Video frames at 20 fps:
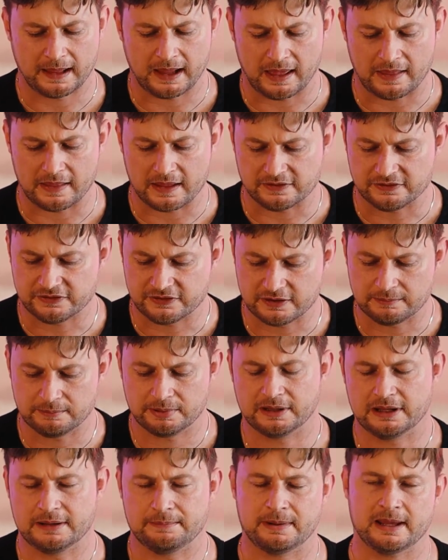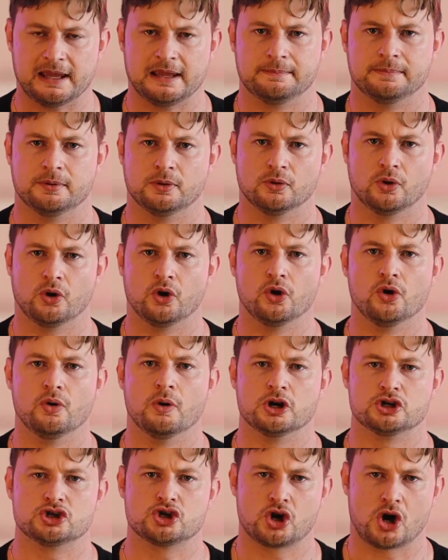And they're simply people who
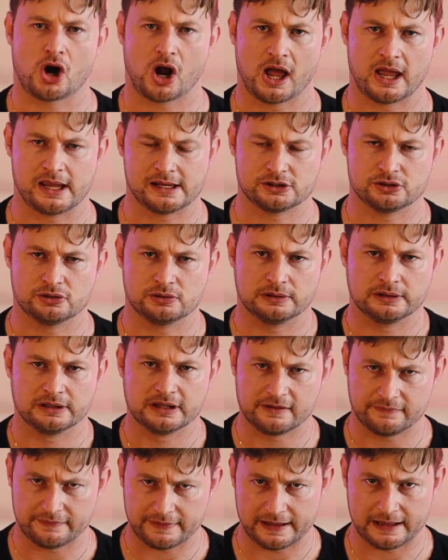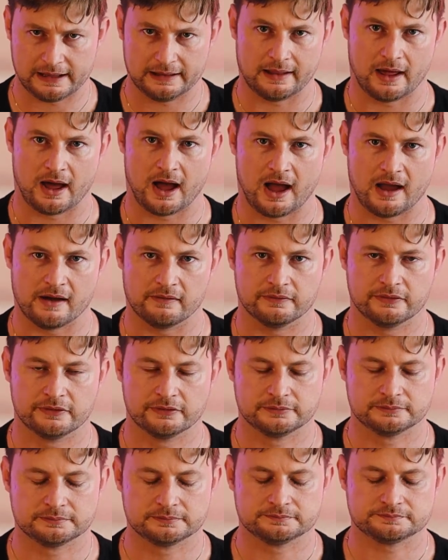are trying to live their
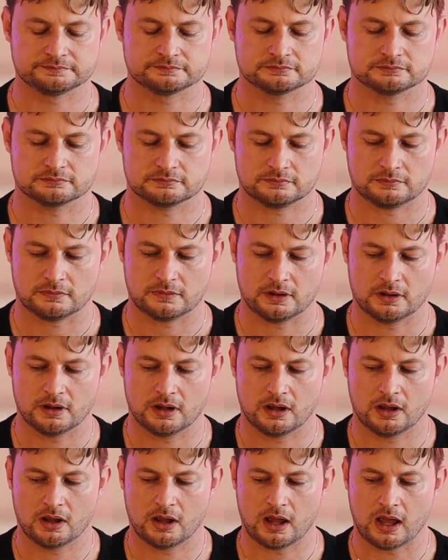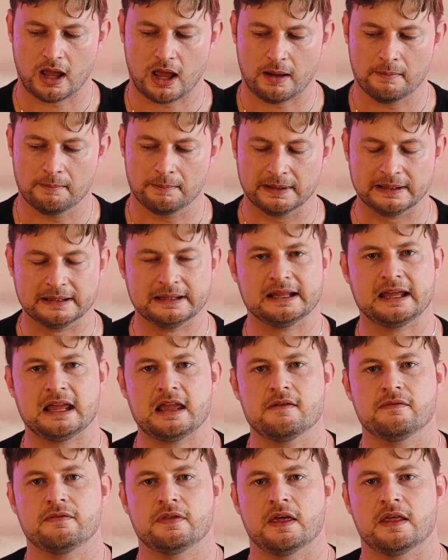lives,
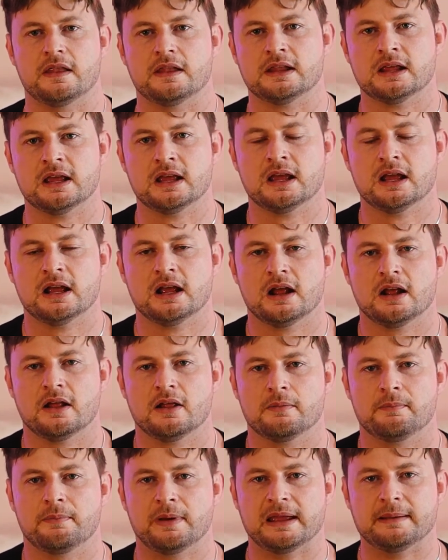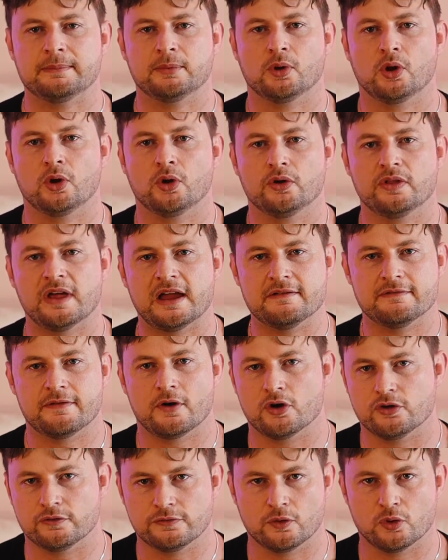believe that people who they
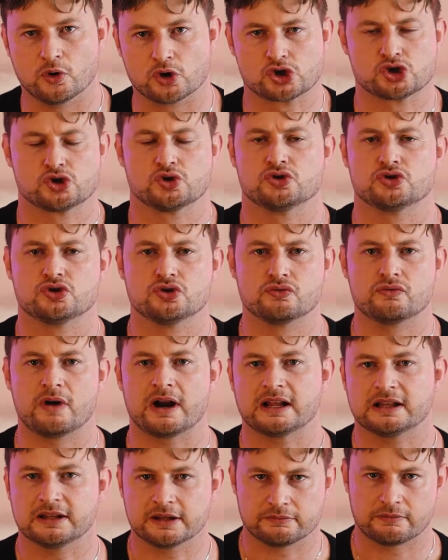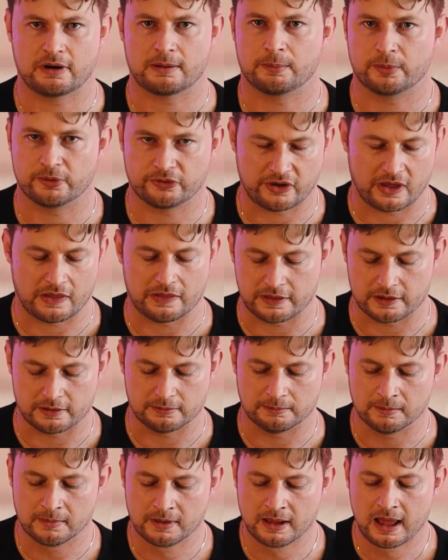vote for should directly represent
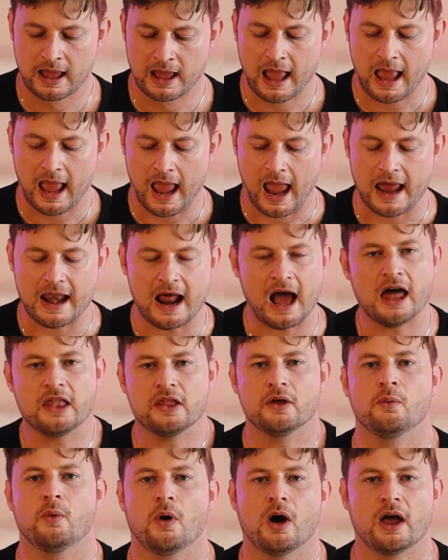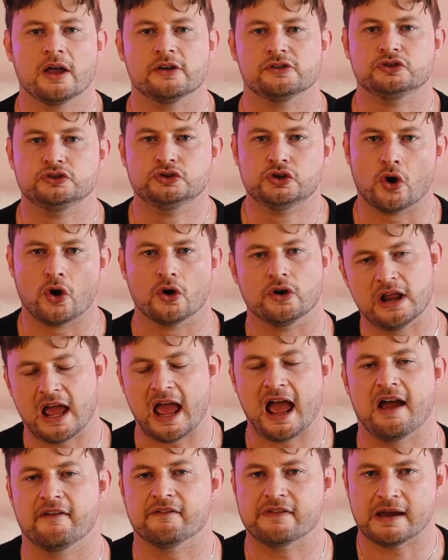them, and otherwise don't
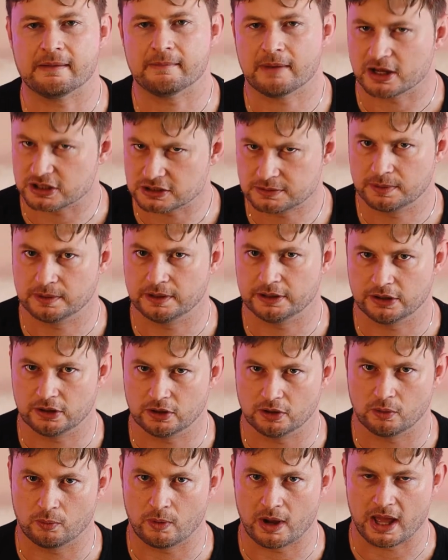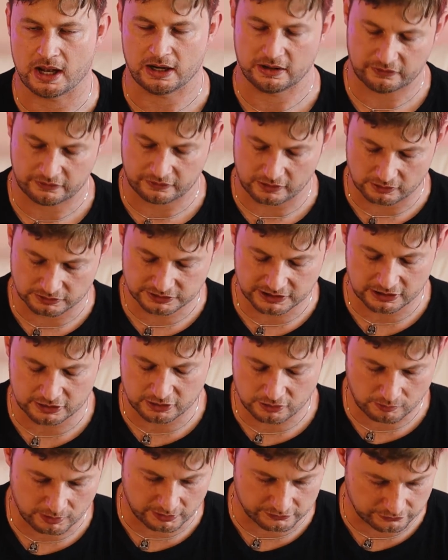have that much political awareness. And I'll tell
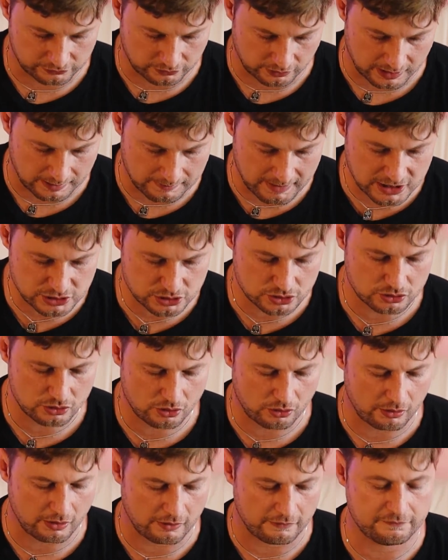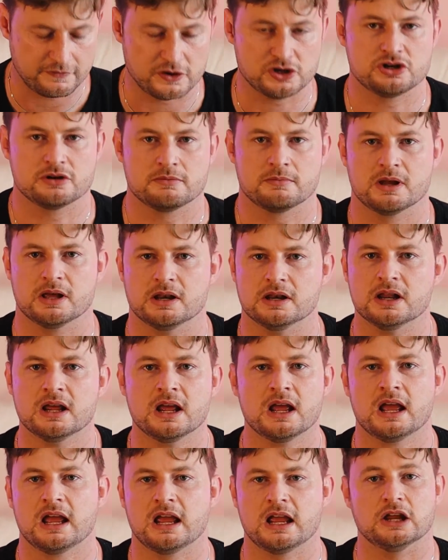you one story. Imagine you're a fisherman
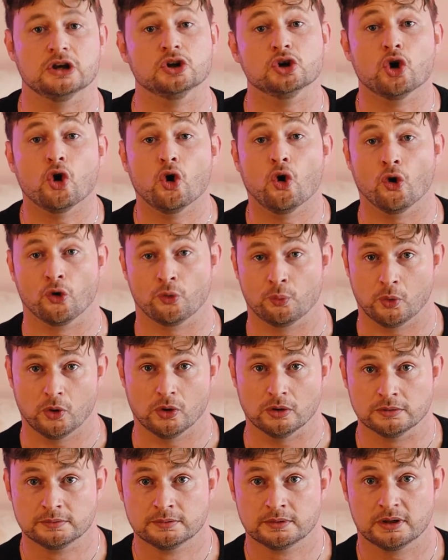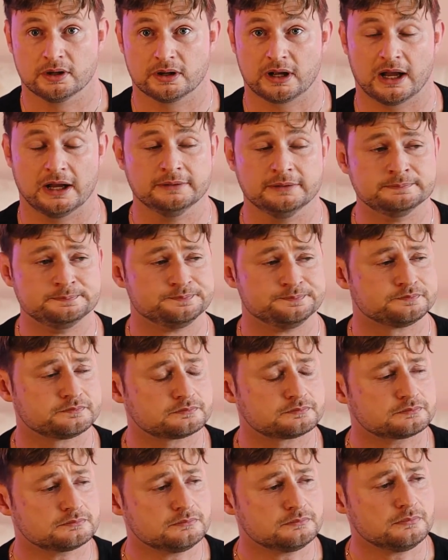in Cornwall, okay?
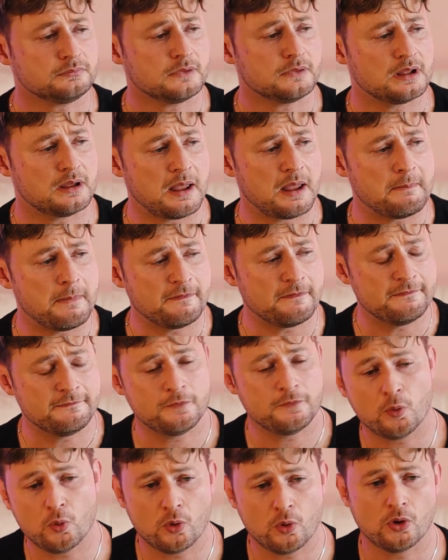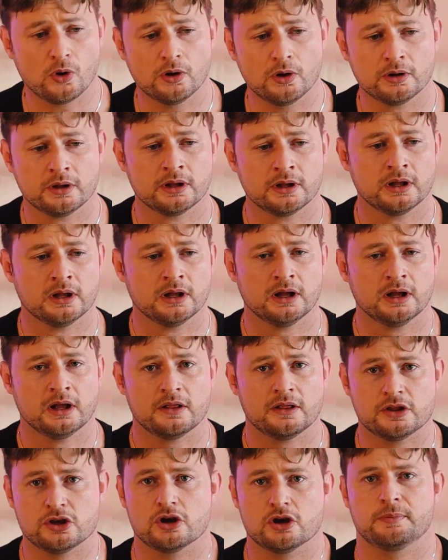And before
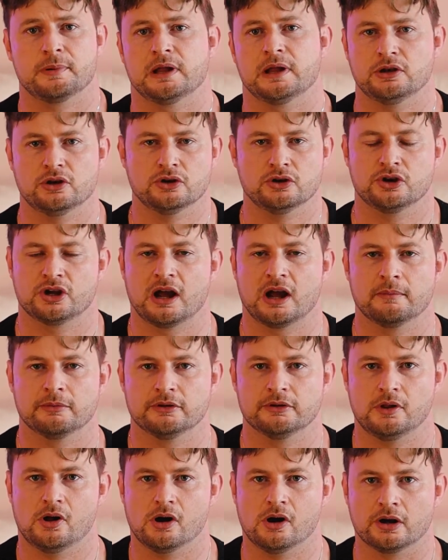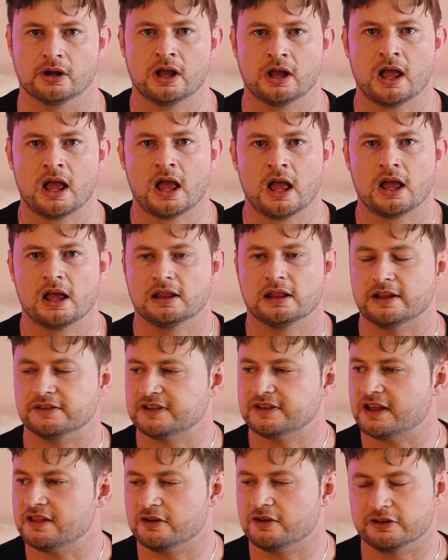the European Union comes along, let's
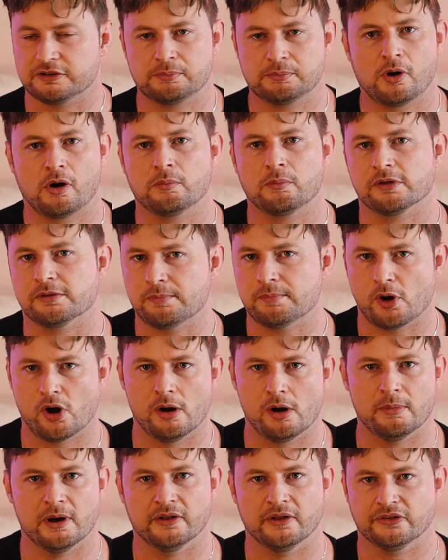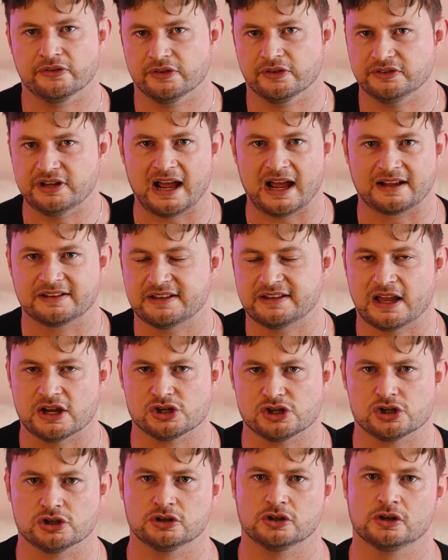say there is a problem with permits and
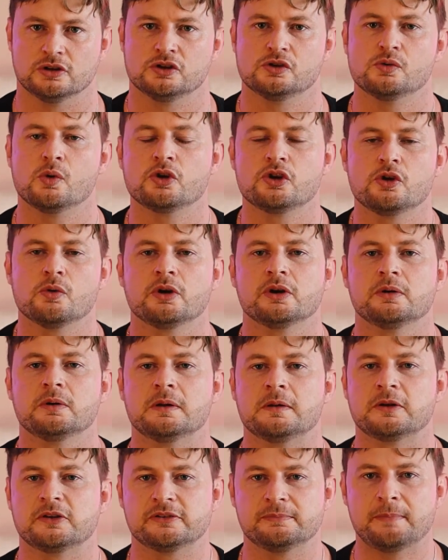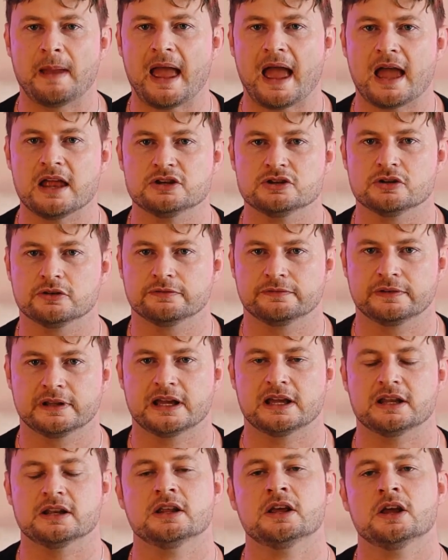taxation. You want to expand your
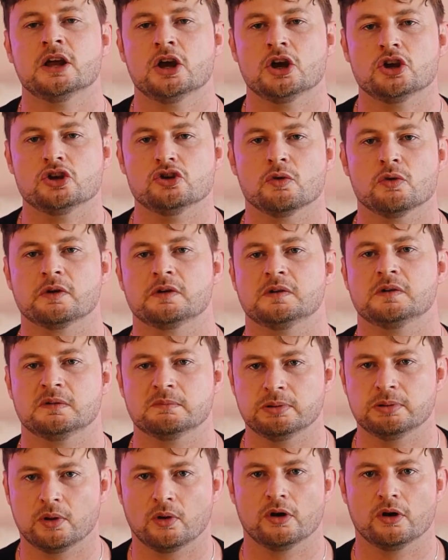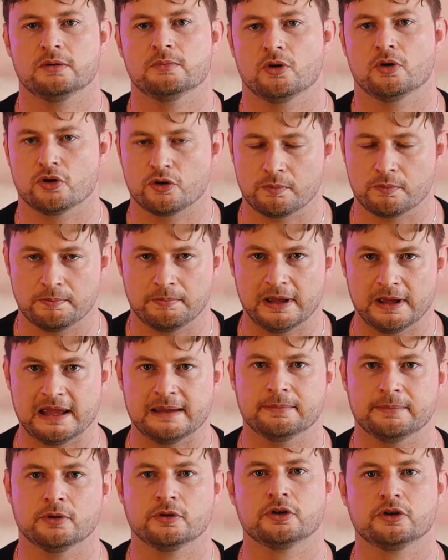fleet, you want to employ more
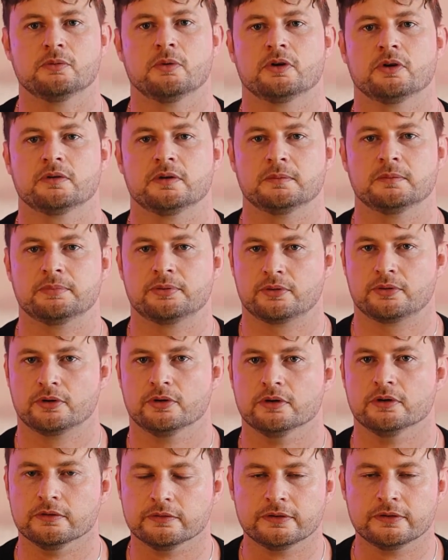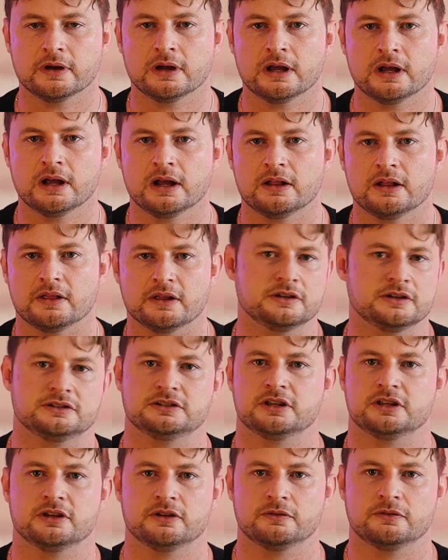people, you want to improve
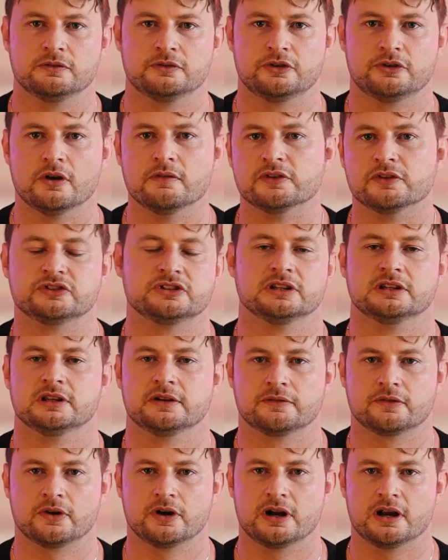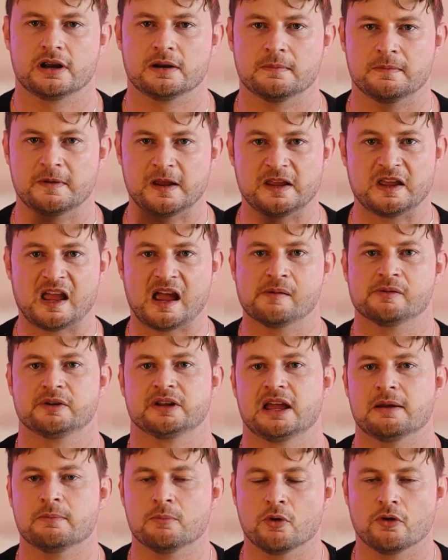the service delivery and being able to
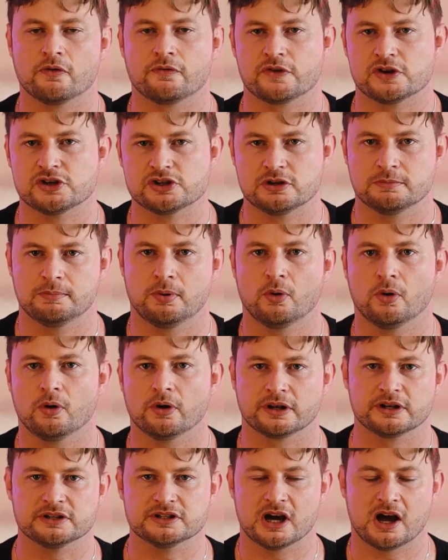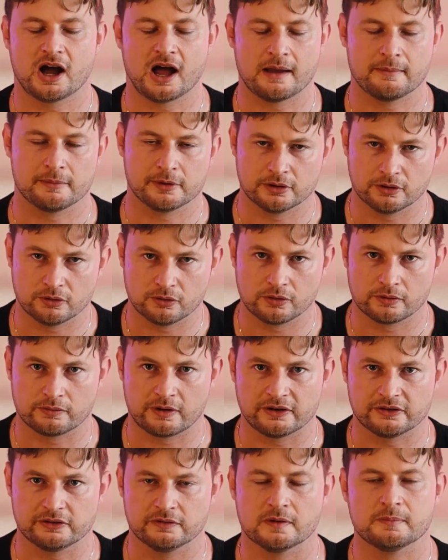get more fish to port in time and all the
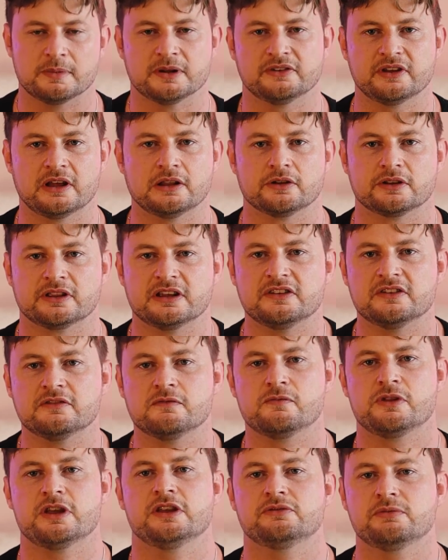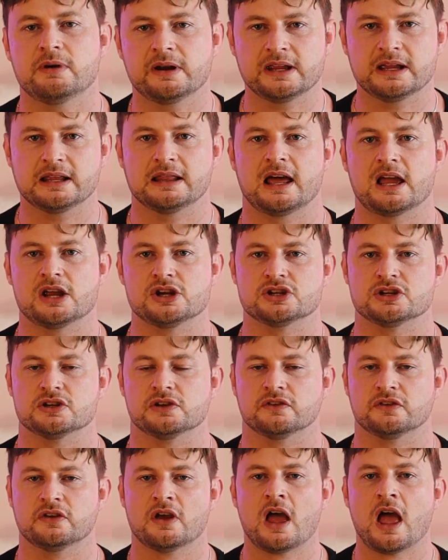rest of it. But you say, look, these
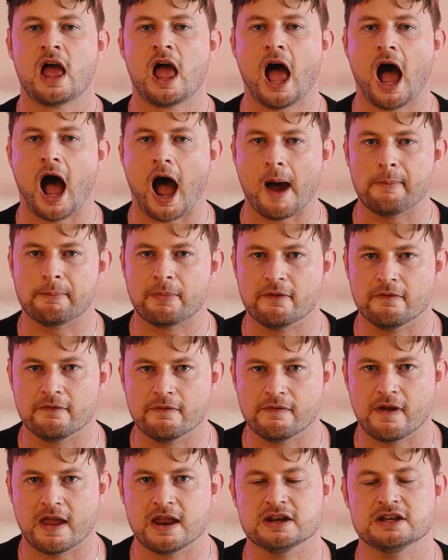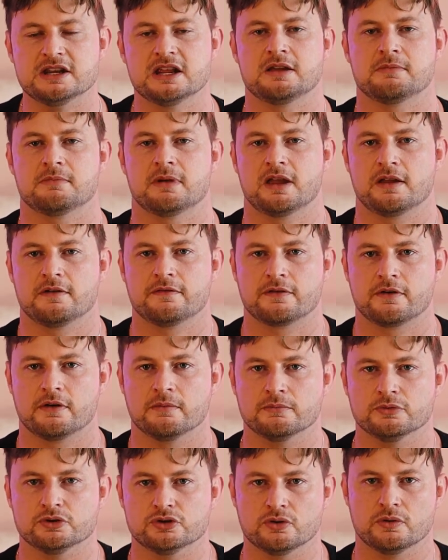regulations are preventing me
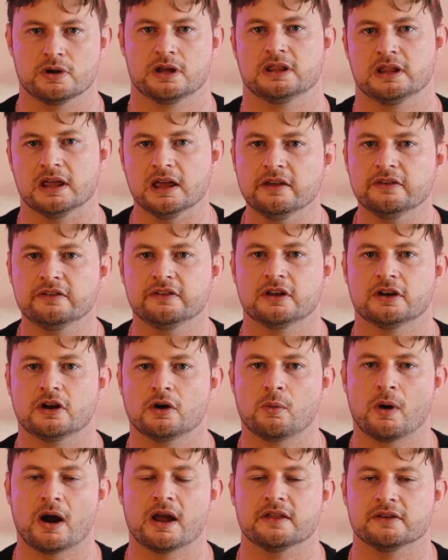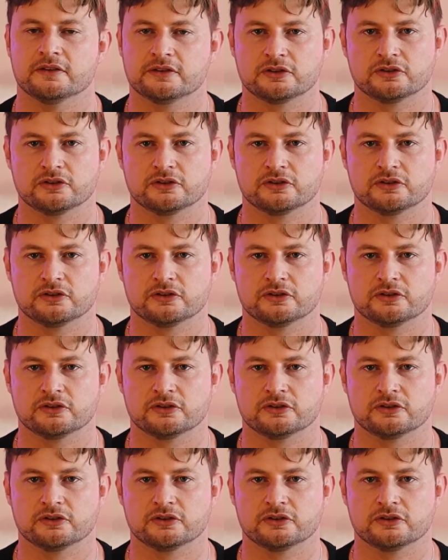from doing this in a way that's